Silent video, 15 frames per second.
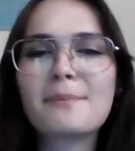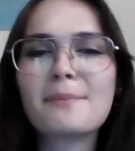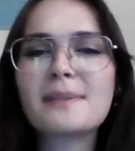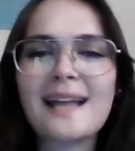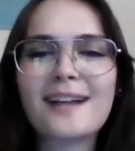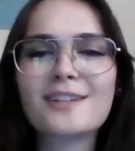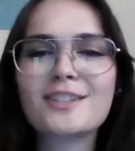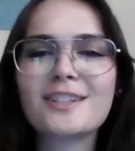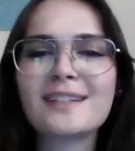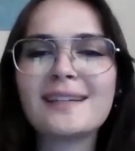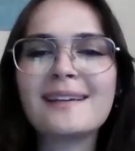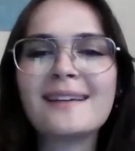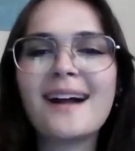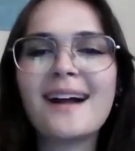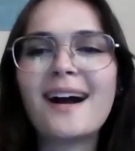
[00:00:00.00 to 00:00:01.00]
because
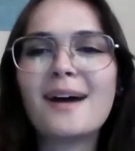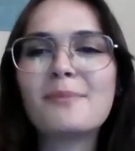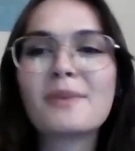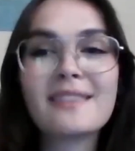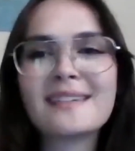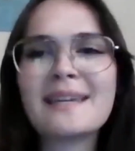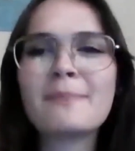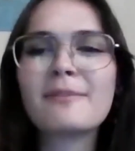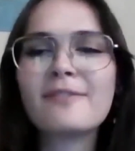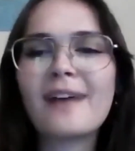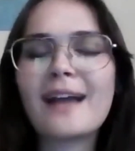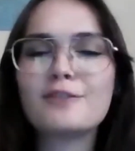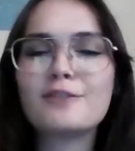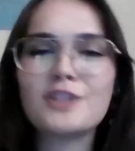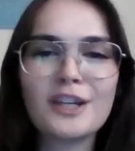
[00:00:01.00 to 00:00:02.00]
actually one of the Tampa
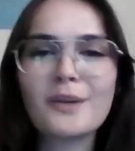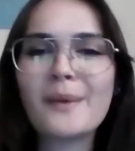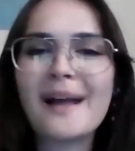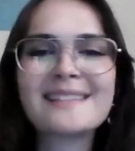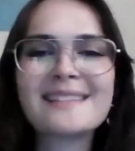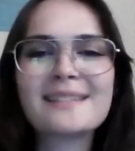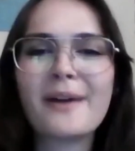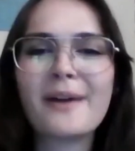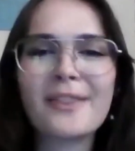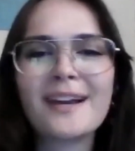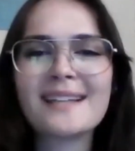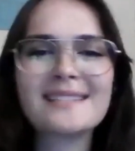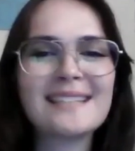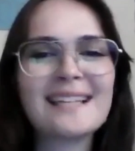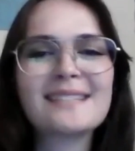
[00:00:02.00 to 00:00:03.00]
5 Gia went, some other
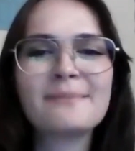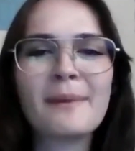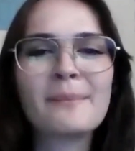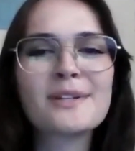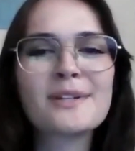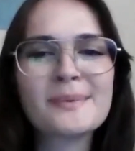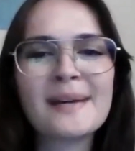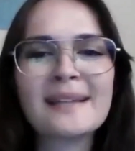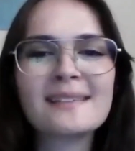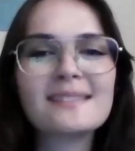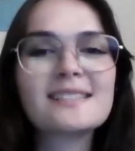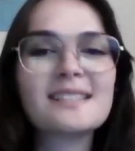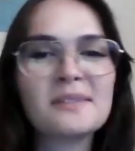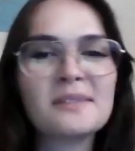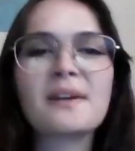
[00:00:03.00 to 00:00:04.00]
SDS members went
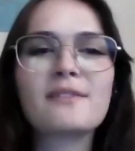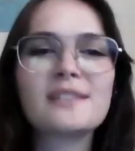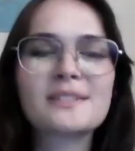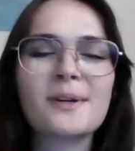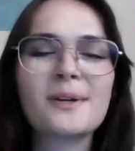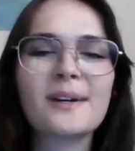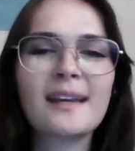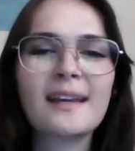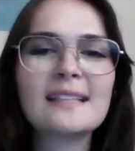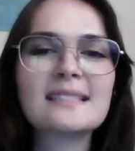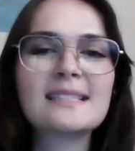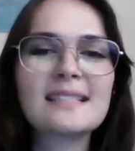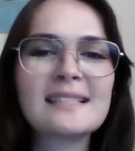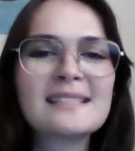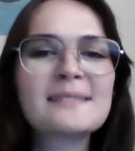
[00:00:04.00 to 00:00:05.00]
to one of his court
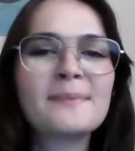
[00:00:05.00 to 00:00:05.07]
cases.